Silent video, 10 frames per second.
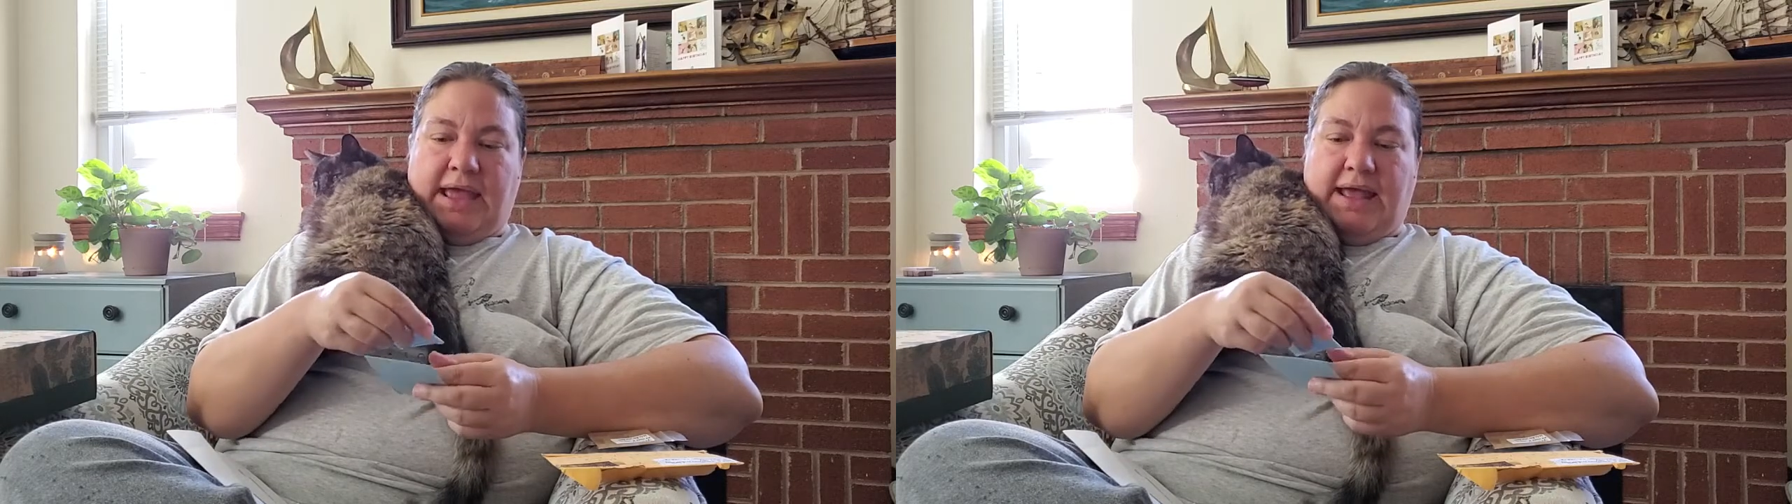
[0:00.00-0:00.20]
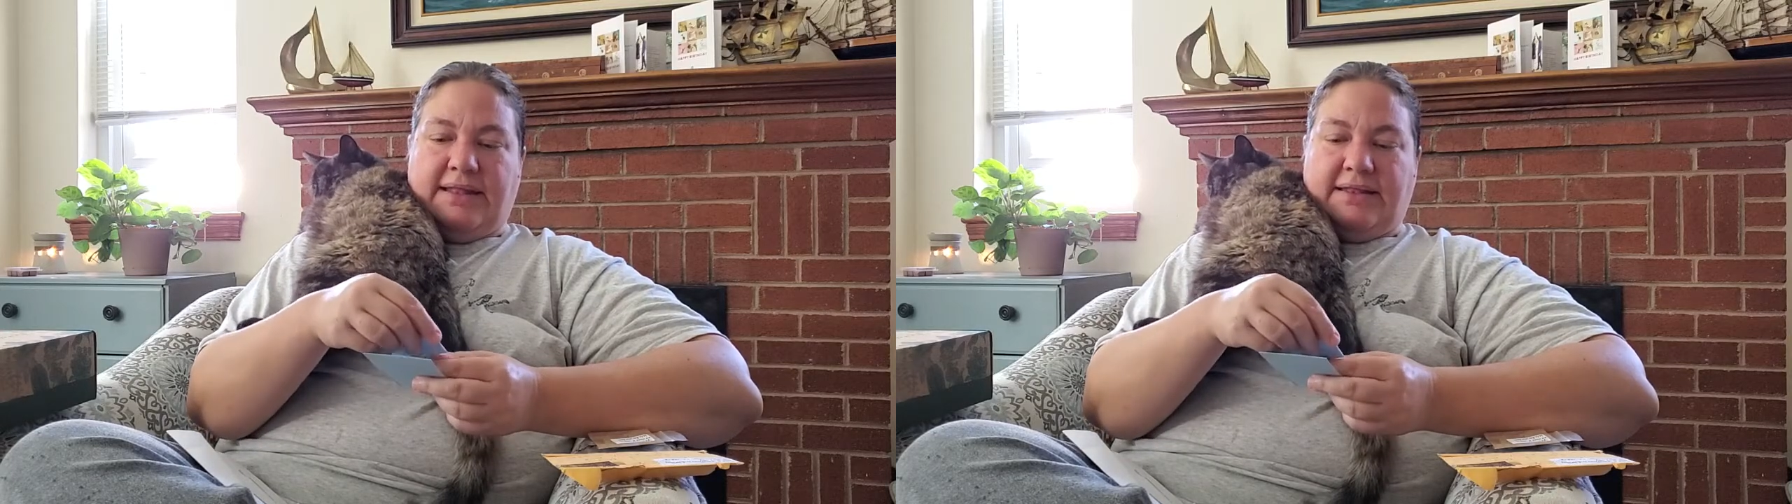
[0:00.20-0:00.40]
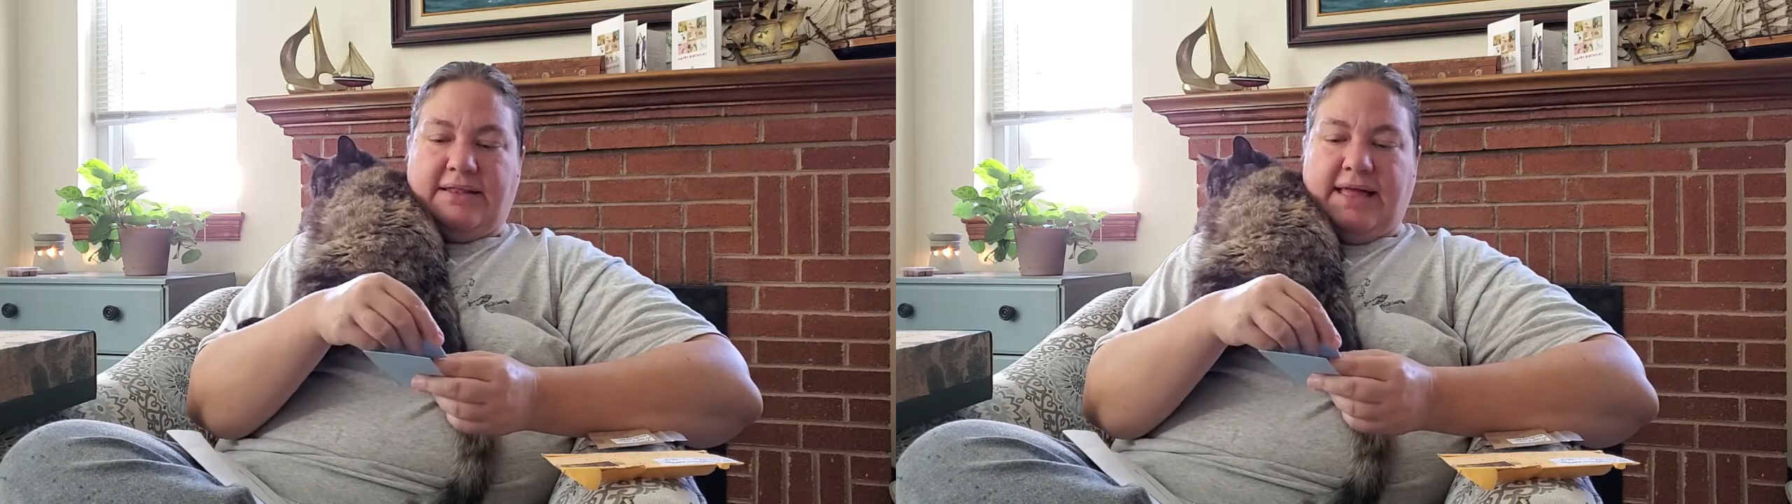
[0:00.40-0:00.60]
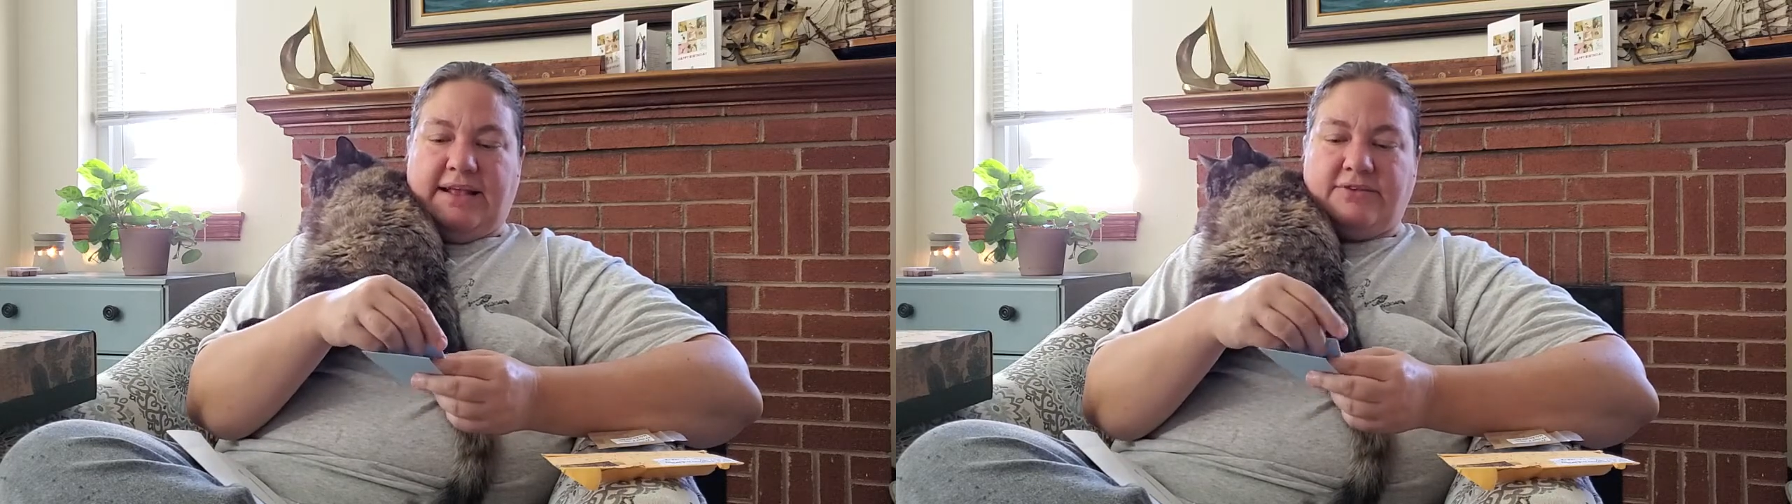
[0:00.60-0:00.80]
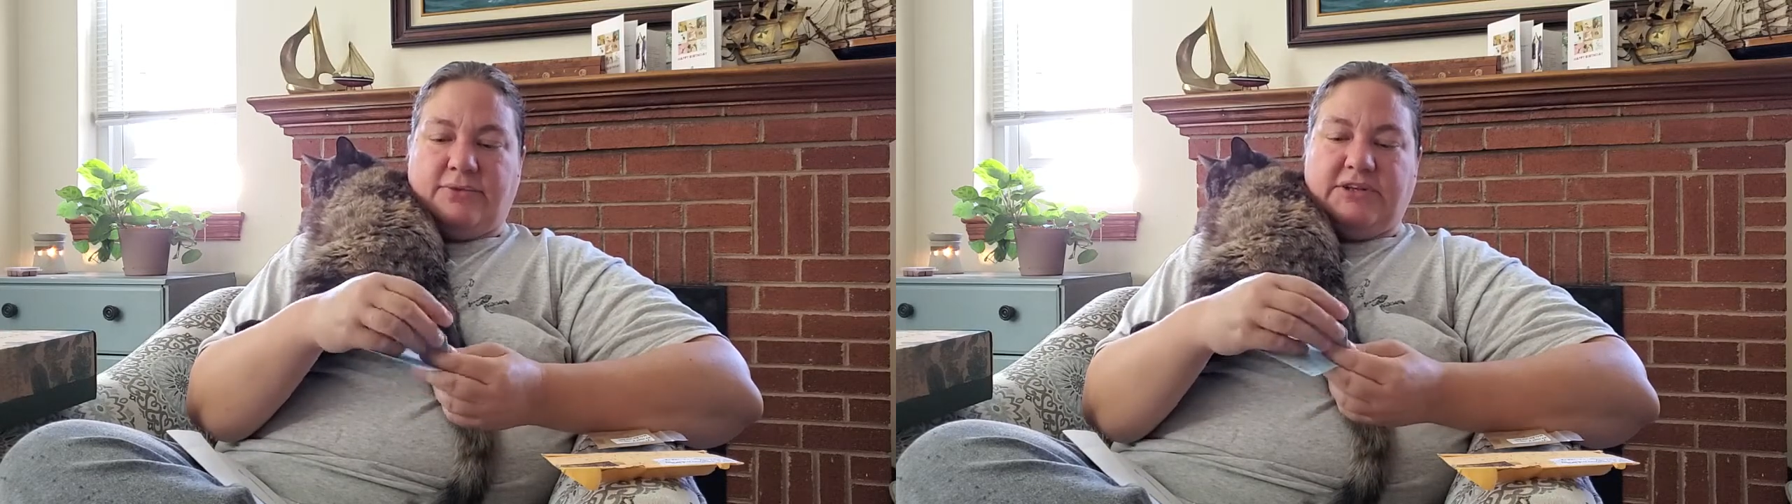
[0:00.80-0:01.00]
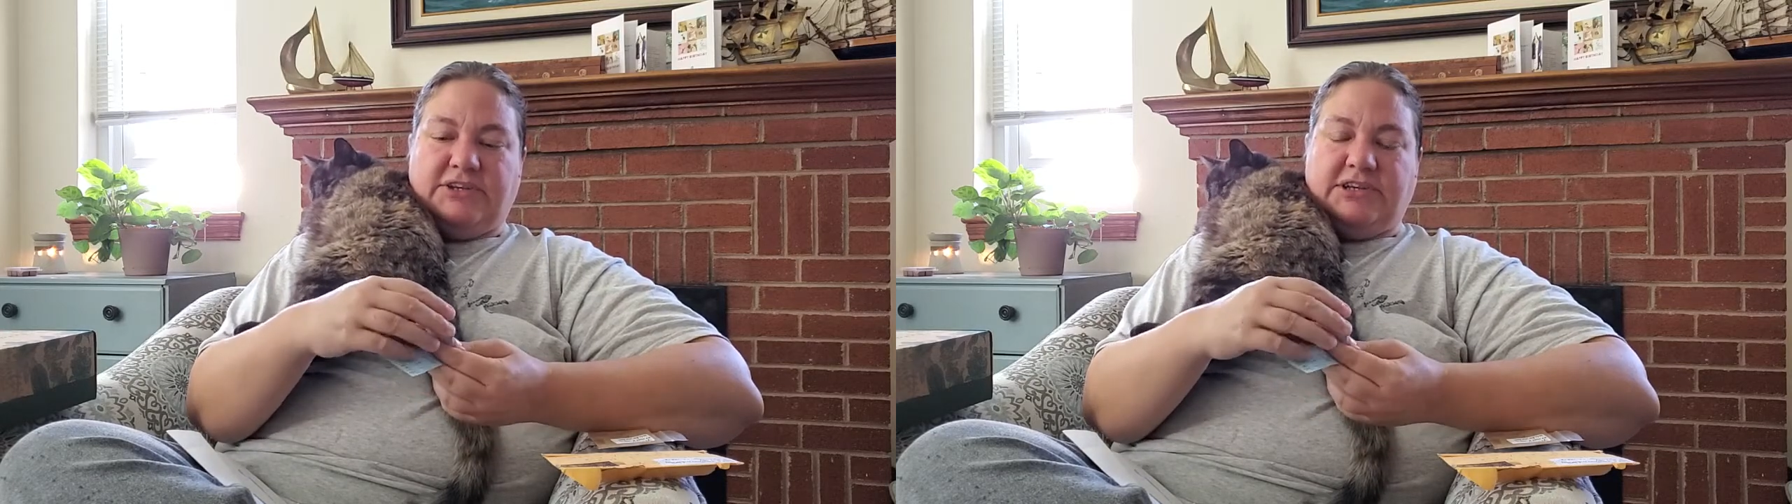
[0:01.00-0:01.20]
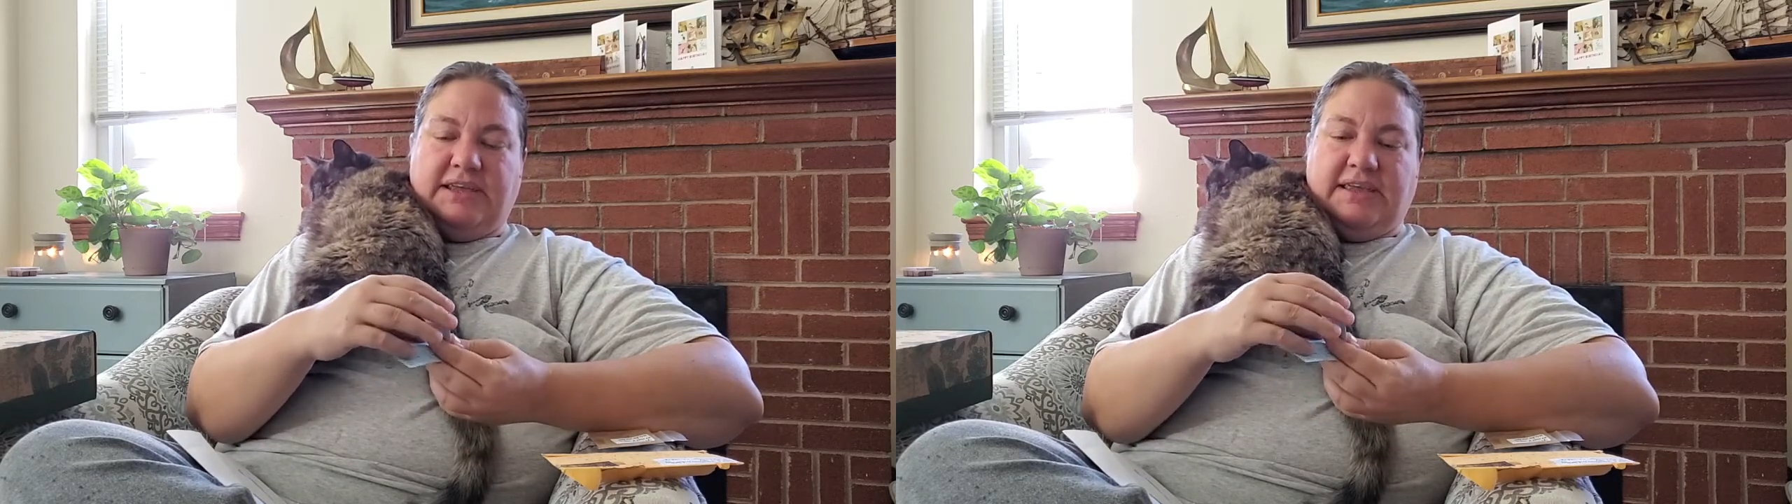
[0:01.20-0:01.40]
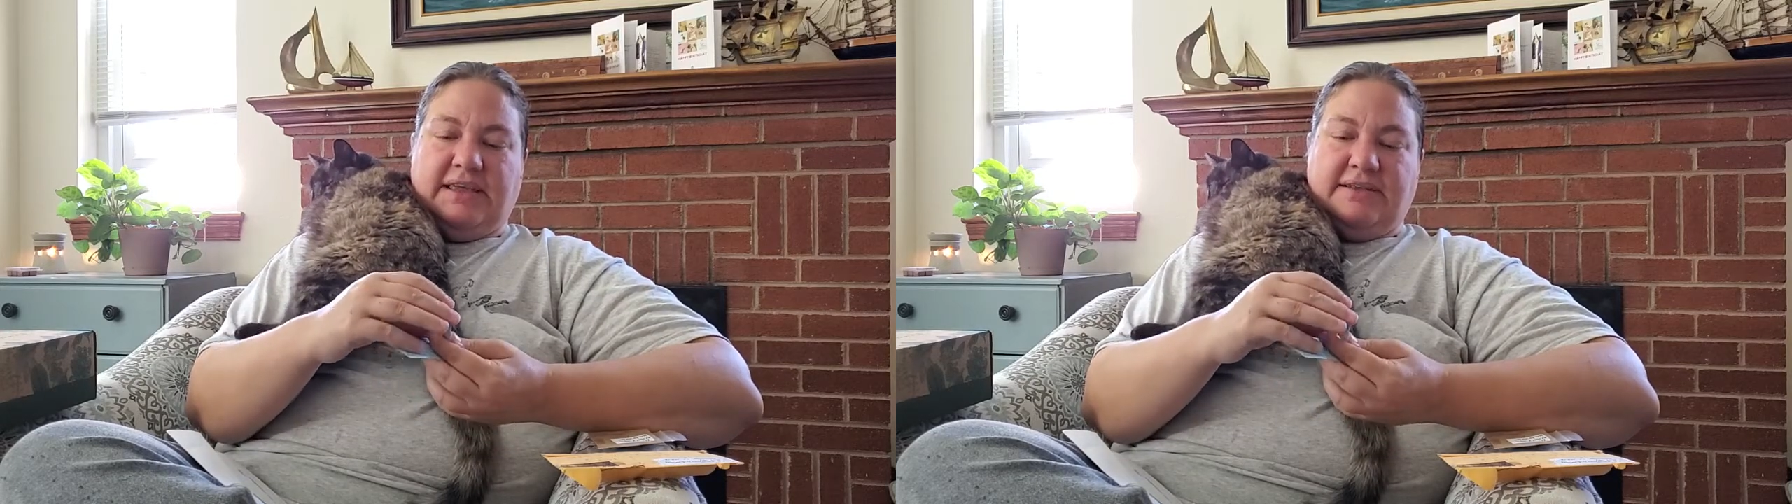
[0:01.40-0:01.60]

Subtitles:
And then the last one she